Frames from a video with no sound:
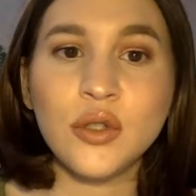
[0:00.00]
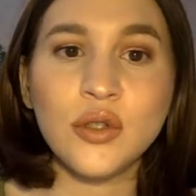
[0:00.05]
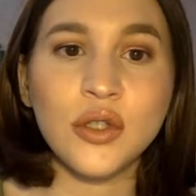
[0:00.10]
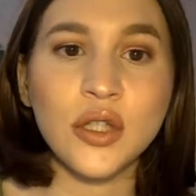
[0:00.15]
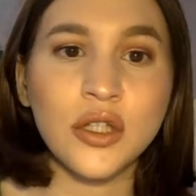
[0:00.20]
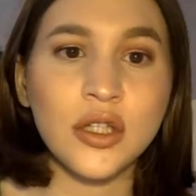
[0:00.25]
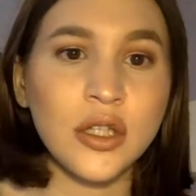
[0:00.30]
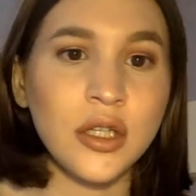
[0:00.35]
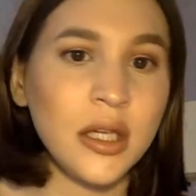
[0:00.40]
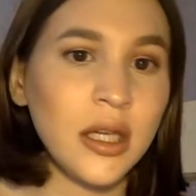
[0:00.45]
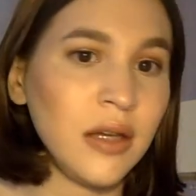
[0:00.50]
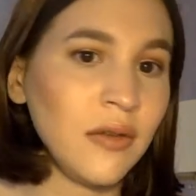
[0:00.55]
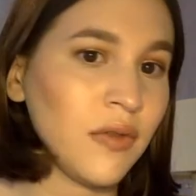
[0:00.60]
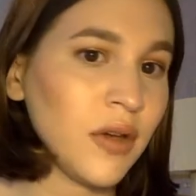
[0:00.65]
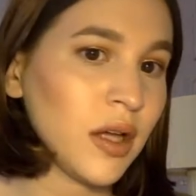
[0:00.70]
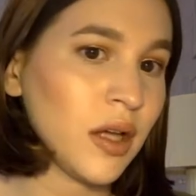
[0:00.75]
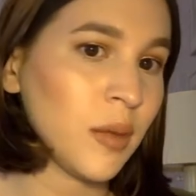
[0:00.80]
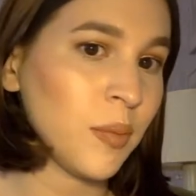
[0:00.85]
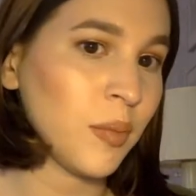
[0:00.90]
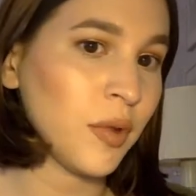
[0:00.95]
you such an
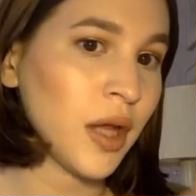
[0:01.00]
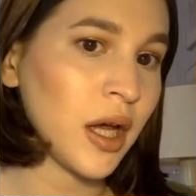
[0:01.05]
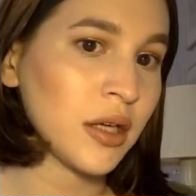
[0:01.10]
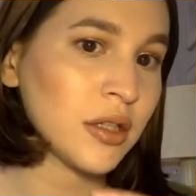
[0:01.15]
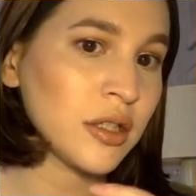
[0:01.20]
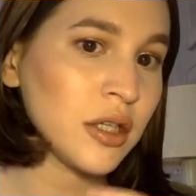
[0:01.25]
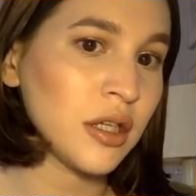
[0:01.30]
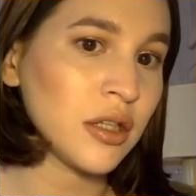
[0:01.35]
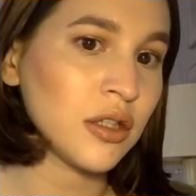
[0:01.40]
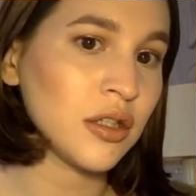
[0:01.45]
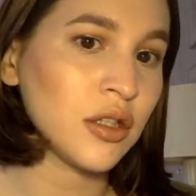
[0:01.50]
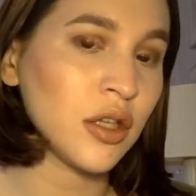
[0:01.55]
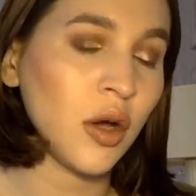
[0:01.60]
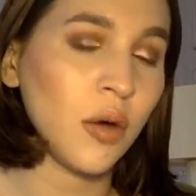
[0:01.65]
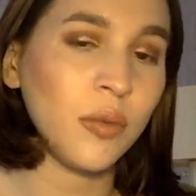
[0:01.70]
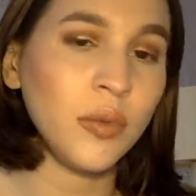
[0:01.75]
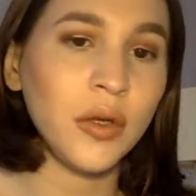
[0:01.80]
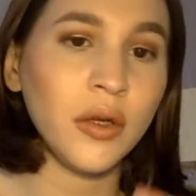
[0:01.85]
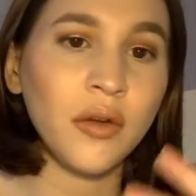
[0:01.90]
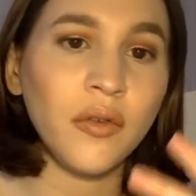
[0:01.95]
even complexion. It's
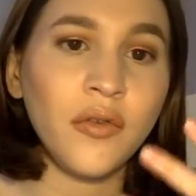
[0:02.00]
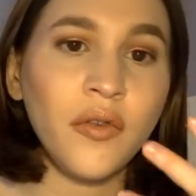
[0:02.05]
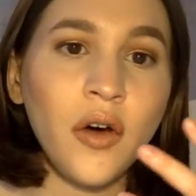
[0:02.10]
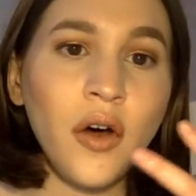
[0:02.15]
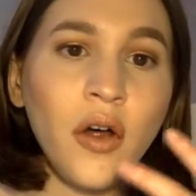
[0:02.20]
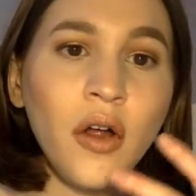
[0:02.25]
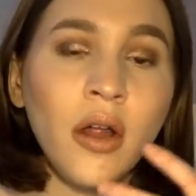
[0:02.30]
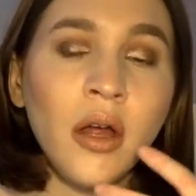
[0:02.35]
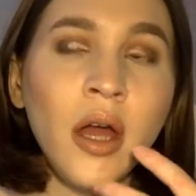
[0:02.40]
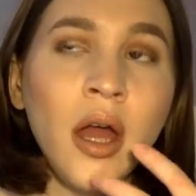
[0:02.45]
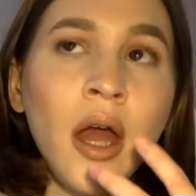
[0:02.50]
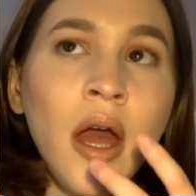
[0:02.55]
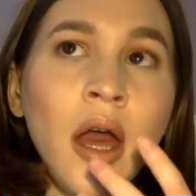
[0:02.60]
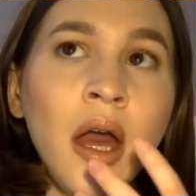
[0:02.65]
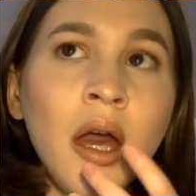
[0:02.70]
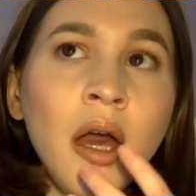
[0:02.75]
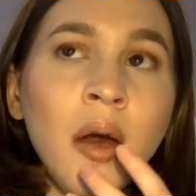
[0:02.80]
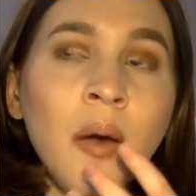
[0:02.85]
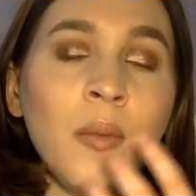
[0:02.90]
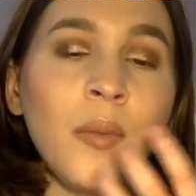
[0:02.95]
so beautiful,
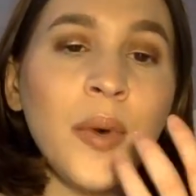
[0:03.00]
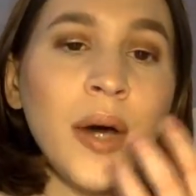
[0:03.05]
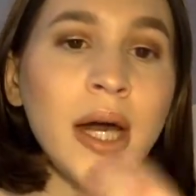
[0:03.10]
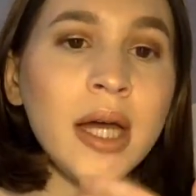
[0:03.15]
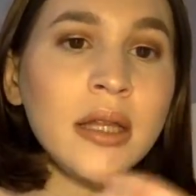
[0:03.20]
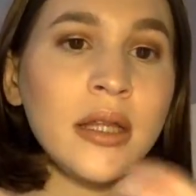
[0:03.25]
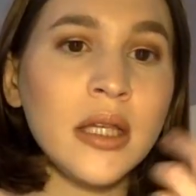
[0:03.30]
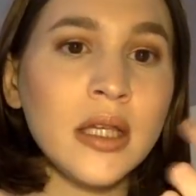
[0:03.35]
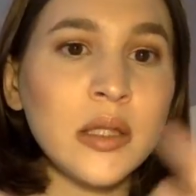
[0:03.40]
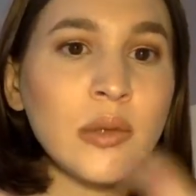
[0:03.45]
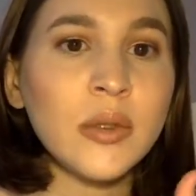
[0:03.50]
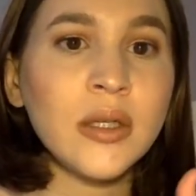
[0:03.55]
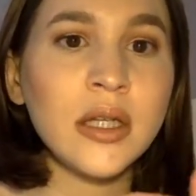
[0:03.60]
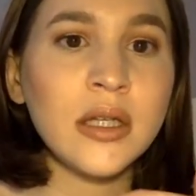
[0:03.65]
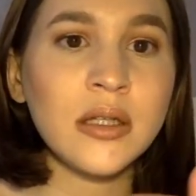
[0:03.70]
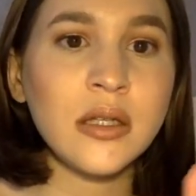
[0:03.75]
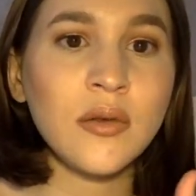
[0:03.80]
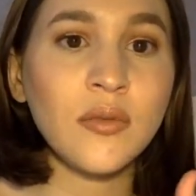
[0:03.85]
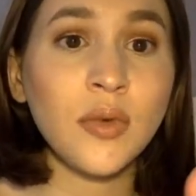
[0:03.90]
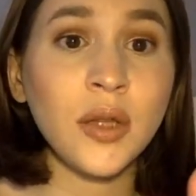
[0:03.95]
but this one
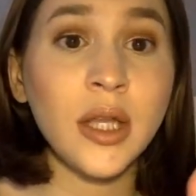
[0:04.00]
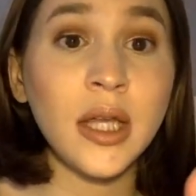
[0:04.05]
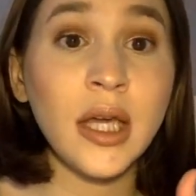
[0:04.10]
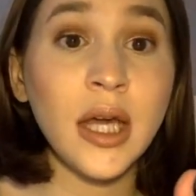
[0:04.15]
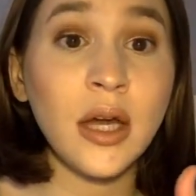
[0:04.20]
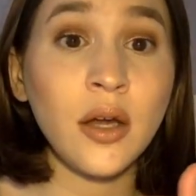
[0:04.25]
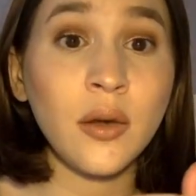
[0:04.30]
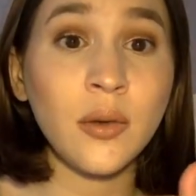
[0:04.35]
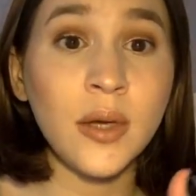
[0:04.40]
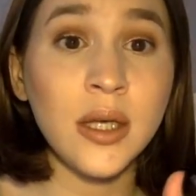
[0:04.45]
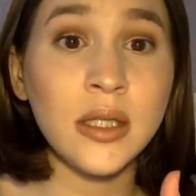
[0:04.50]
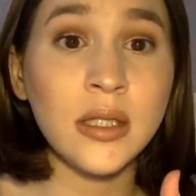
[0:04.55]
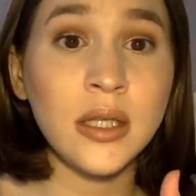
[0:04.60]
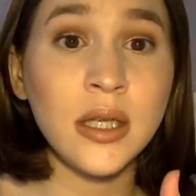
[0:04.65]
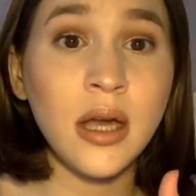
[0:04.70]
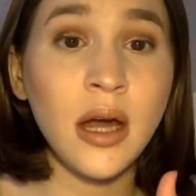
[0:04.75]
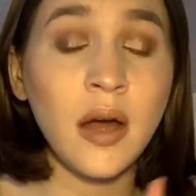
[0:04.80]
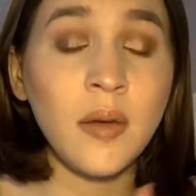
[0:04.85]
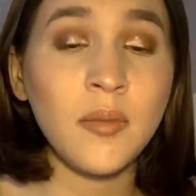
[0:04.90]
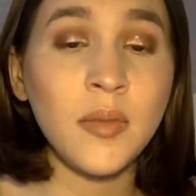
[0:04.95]
doesn't really get
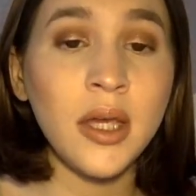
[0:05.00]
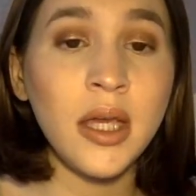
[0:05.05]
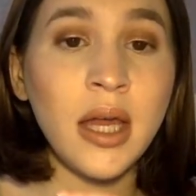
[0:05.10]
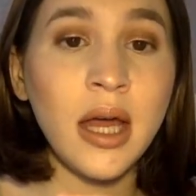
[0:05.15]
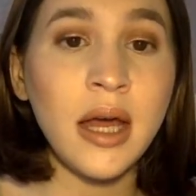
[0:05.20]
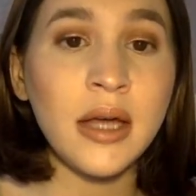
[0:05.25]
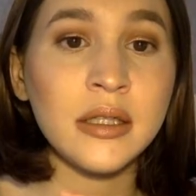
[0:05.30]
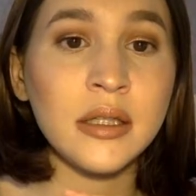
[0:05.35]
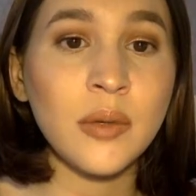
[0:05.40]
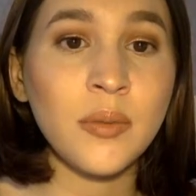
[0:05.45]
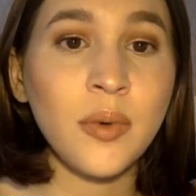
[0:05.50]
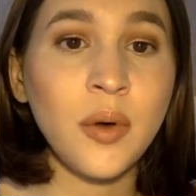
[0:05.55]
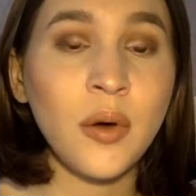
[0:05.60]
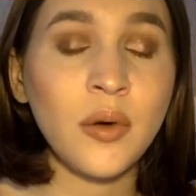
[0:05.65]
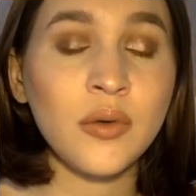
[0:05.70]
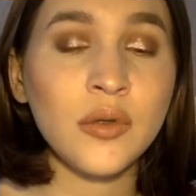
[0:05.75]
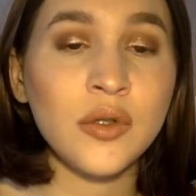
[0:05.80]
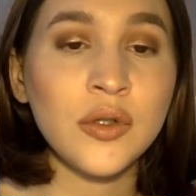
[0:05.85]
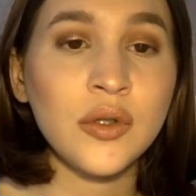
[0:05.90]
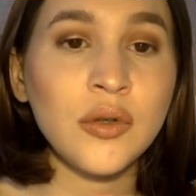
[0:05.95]
greasy on me as
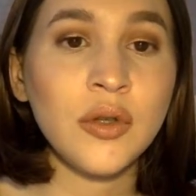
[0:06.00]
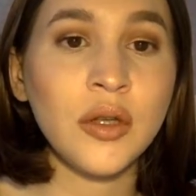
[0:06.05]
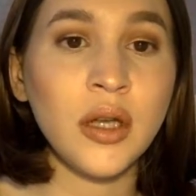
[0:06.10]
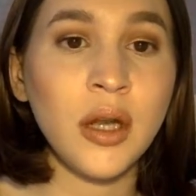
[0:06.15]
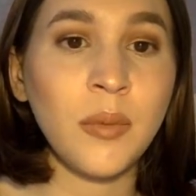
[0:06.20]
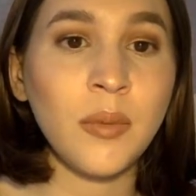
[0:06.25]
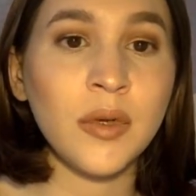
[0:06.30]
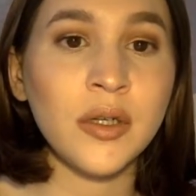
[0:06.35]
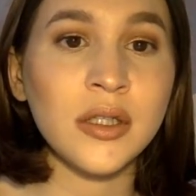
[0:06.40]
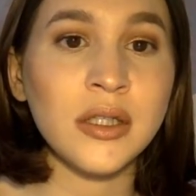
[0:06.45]
opposed to the No.